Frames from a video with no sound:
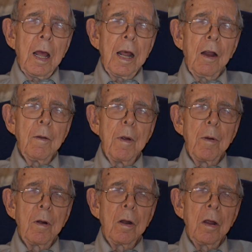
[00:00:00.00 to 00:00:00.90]
And I
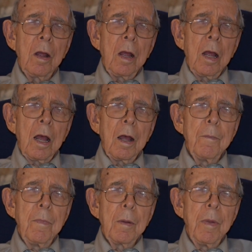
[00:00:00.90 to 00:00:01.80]
remember
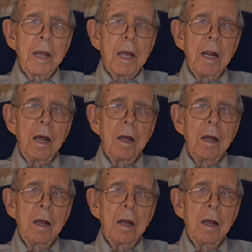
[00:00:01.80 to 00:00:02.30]
making